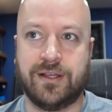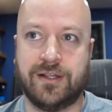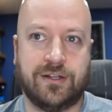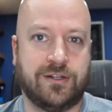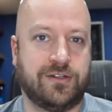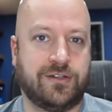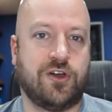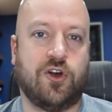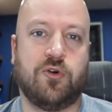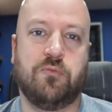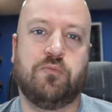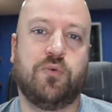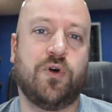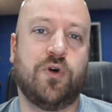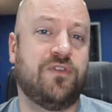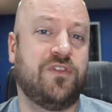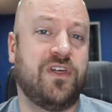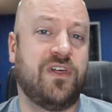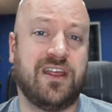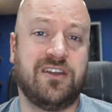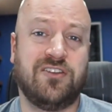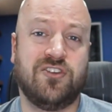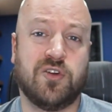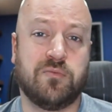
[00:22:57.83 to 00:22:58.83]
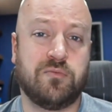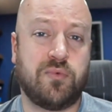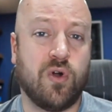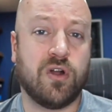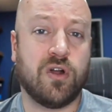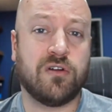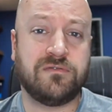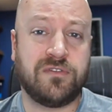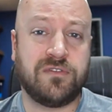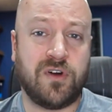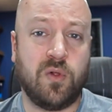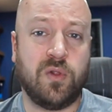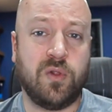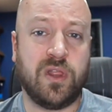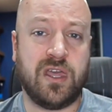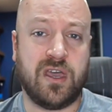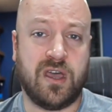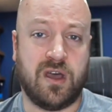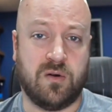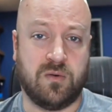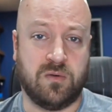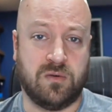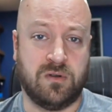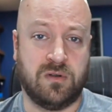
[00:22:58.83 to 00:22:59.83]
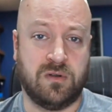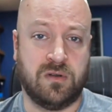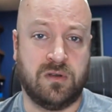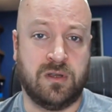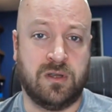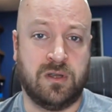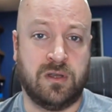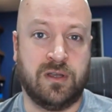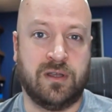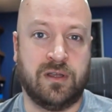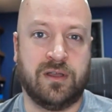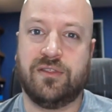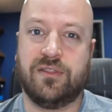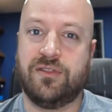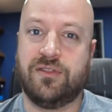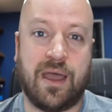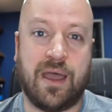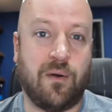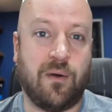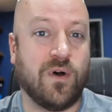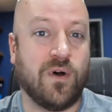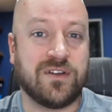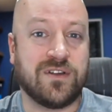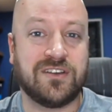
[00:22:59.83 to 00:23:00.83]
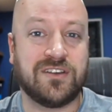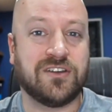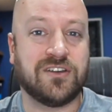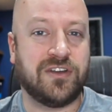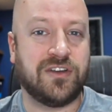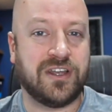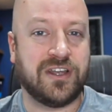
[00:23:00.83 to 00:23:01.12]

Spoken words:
don't put that in your portfolio. That wasn't a good